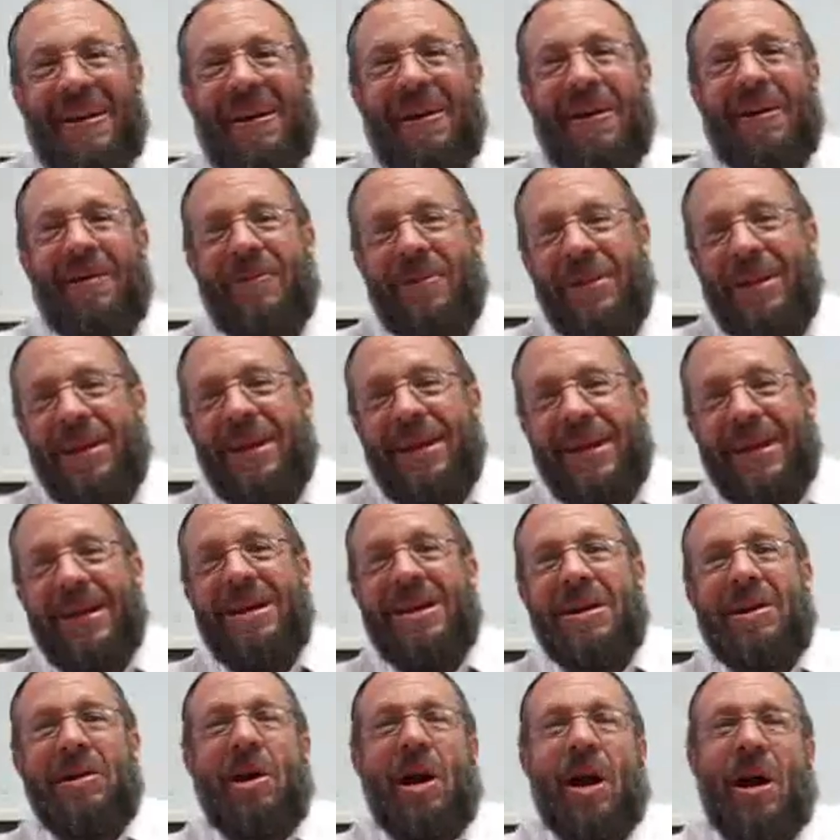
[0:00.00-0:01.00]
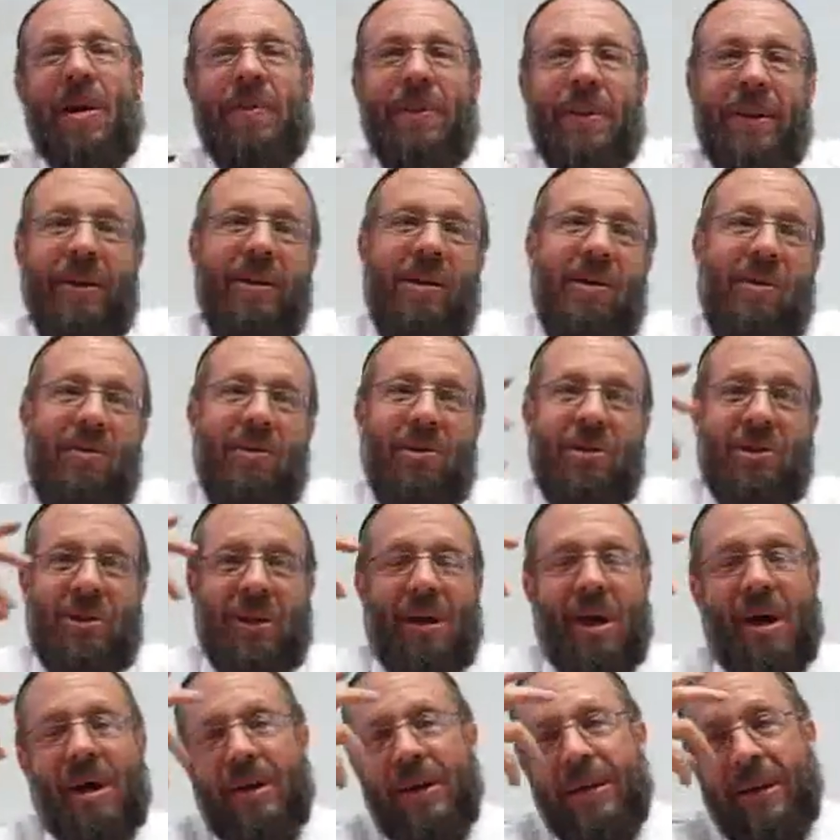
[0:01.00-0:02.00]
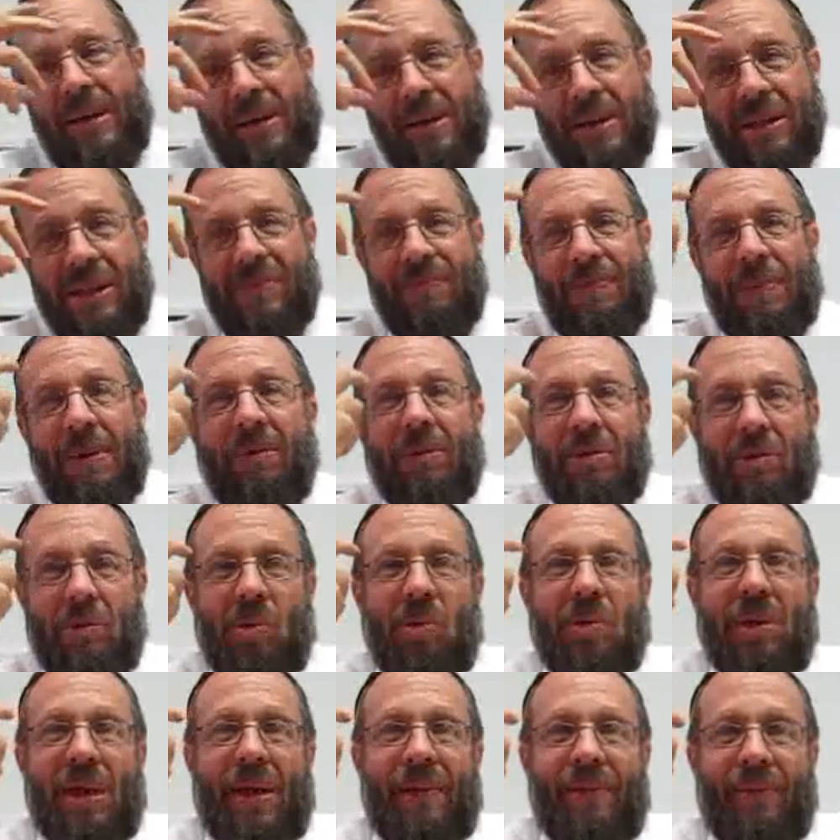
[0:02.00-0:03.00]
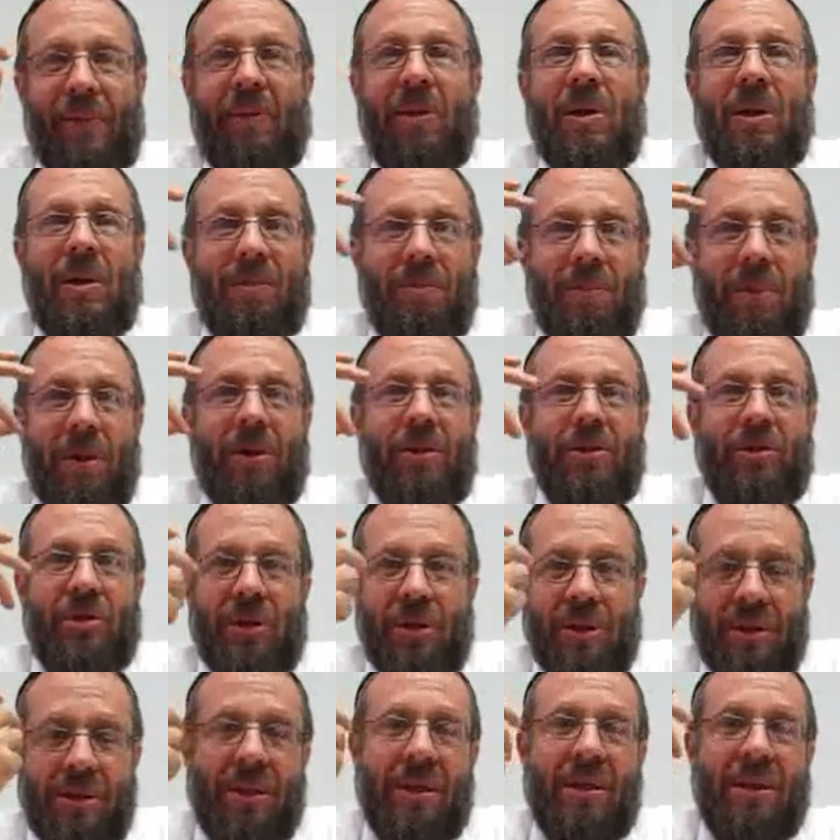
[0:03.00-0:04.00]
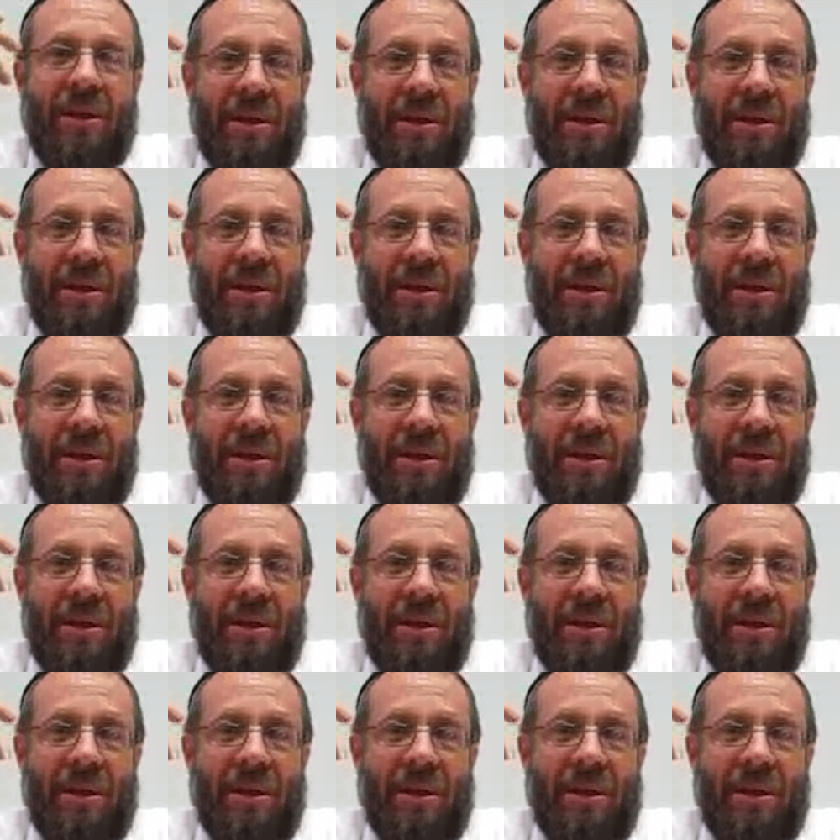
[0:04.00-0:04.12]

of the inner garment, which on a spiritual level merges